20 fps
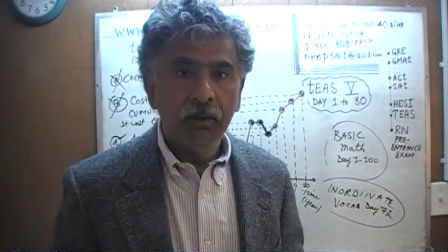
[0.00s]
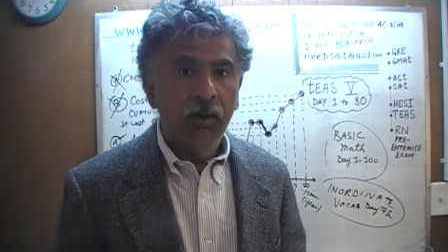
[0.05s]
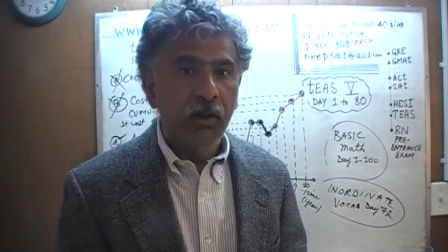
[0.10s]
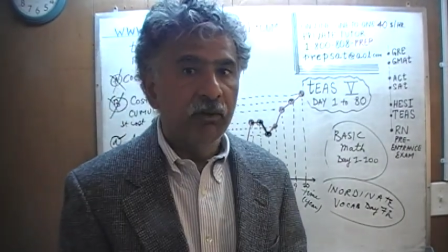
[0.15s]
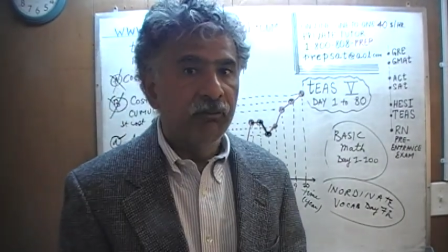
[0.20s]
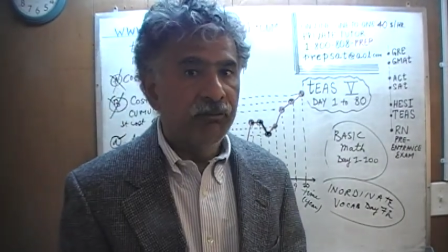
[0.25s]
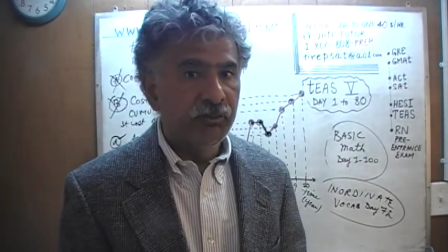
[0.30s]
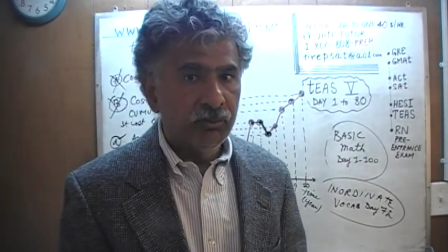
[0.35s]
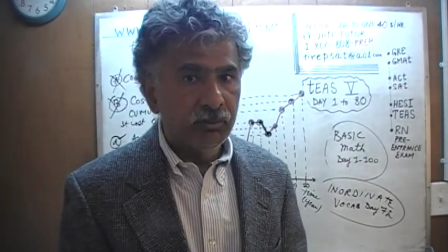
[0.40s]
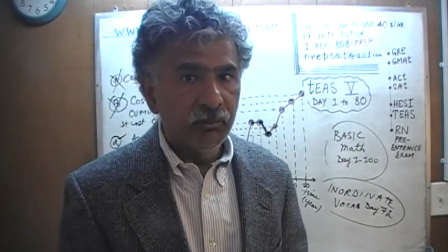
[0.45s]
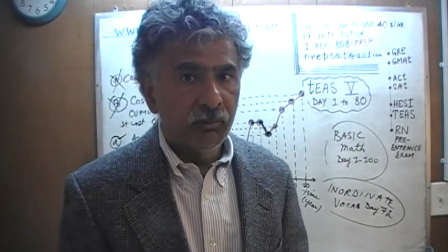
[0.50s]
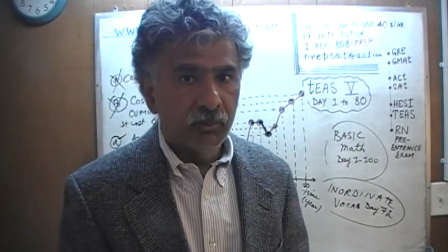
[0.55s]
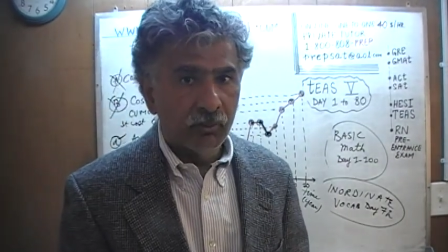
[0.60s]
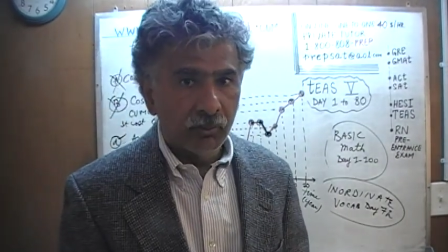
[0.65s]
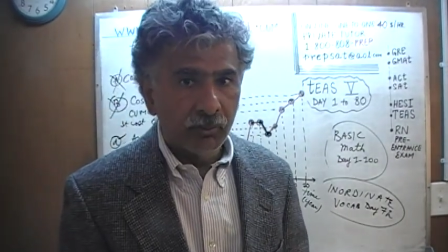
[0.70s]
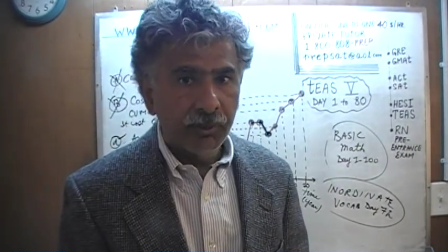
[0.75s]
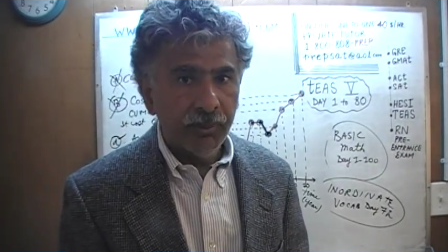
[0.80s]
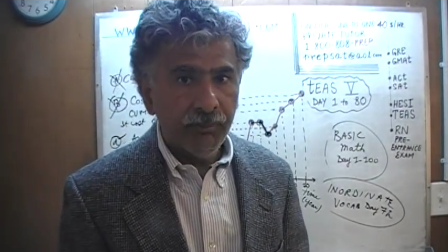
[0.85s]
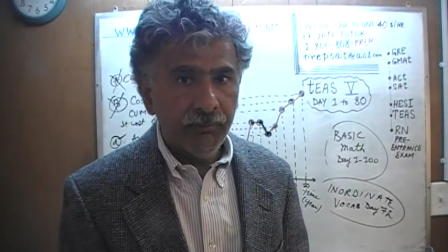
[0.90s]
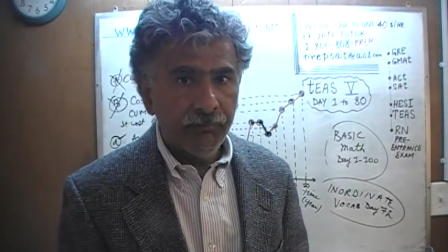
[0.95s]
I'll see you tomorrow,
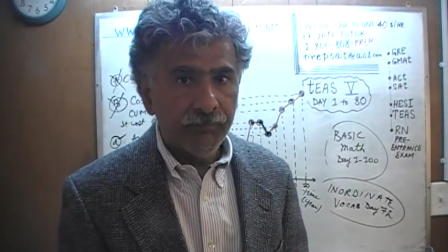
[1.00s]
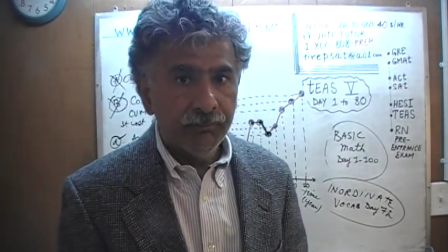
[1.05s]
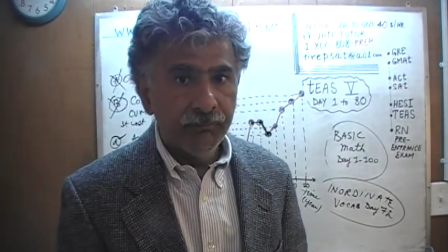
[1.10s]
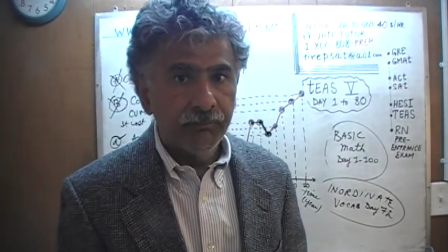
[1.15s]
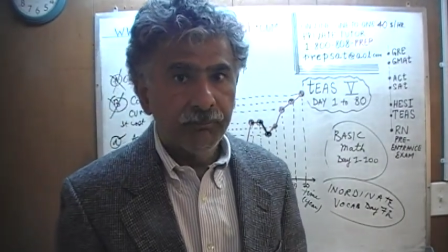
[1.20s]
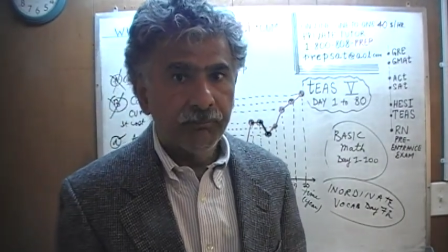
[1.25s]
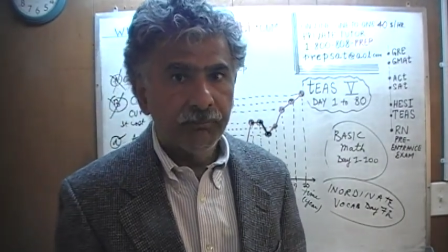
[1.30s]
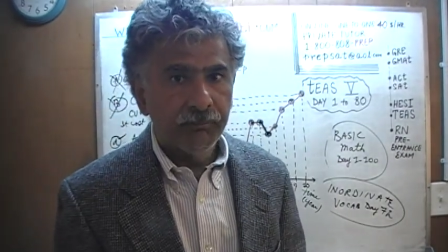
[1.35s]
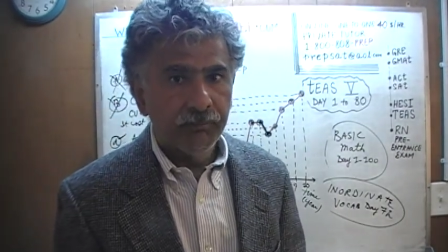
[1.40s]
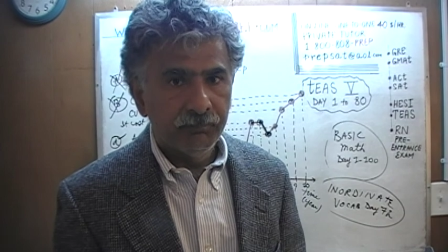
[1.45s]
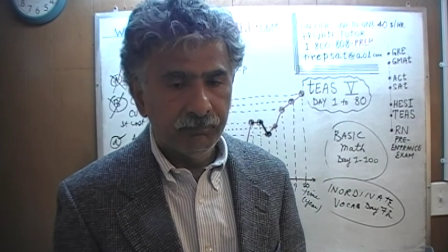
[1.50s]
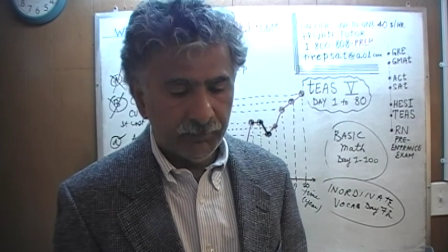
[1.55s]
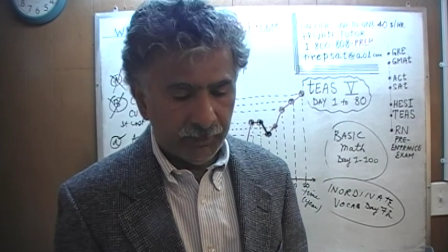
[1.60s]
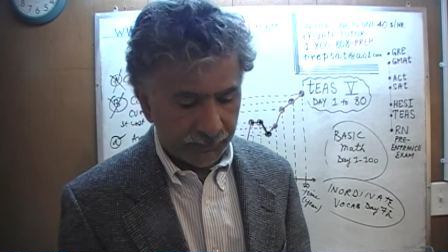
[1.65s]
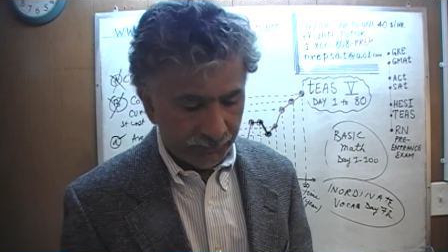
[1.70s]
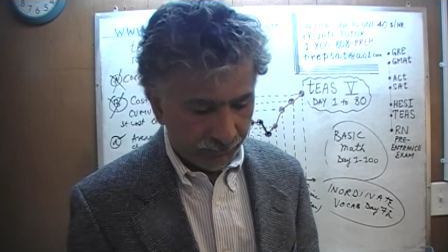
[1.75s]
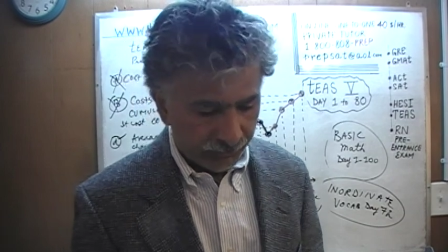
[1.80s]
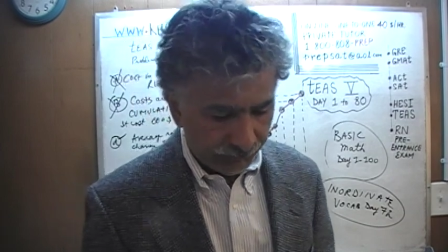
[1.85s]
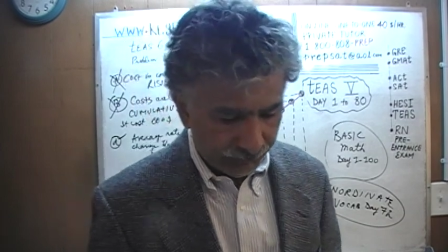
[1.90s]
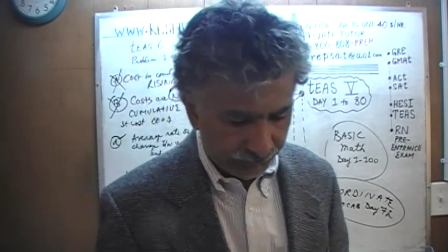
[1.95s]
okay? Bye now.